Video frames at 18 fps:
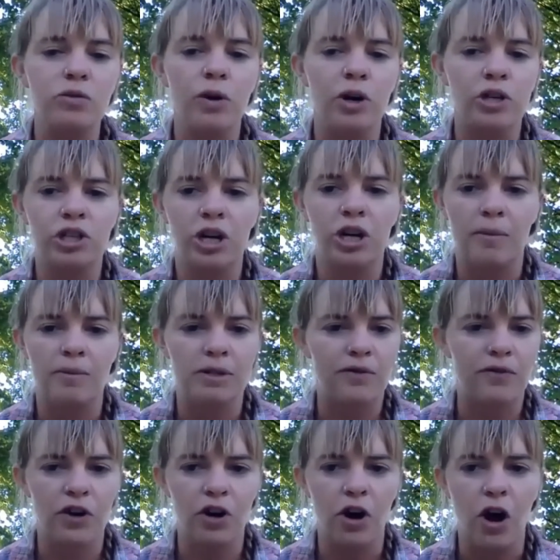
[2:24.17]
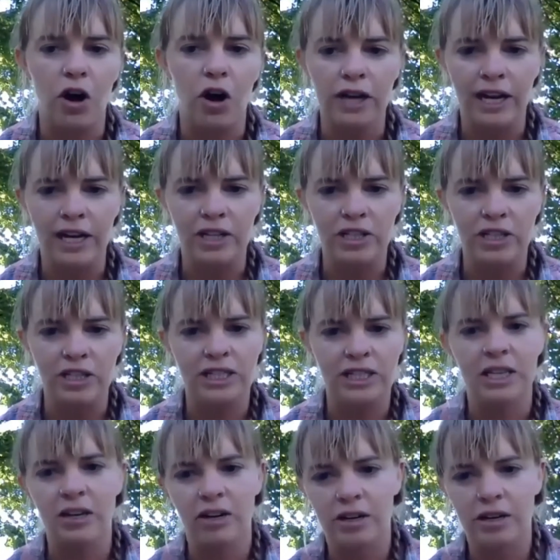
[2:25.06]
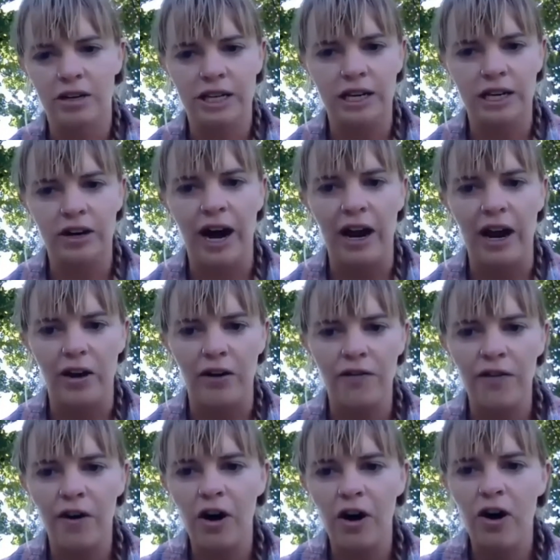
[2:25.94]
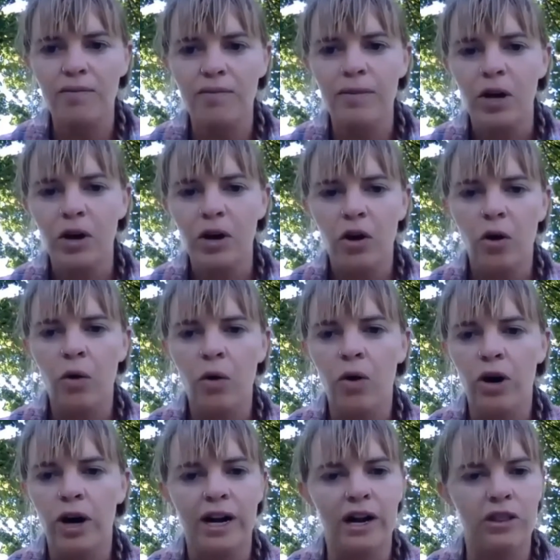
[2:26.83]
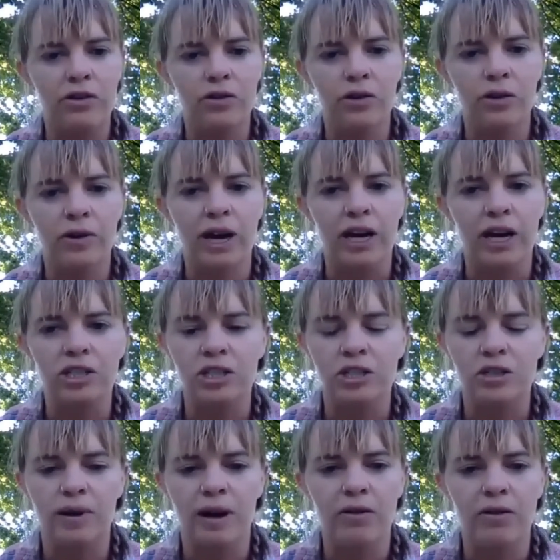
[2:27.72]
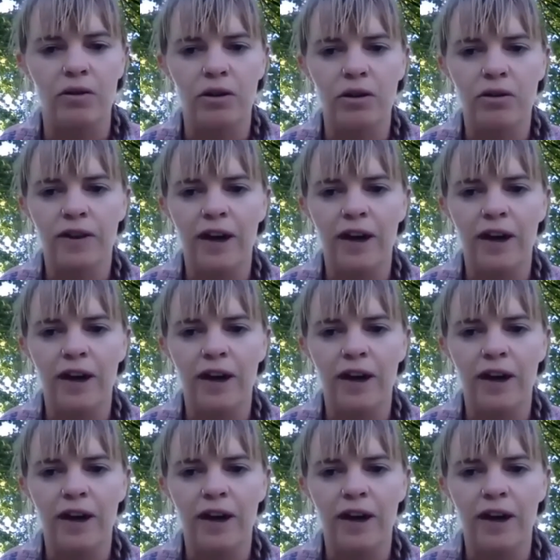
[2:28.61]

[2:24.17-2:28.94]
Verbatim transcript: do workshops for all ages, either here at our farm or at other locations around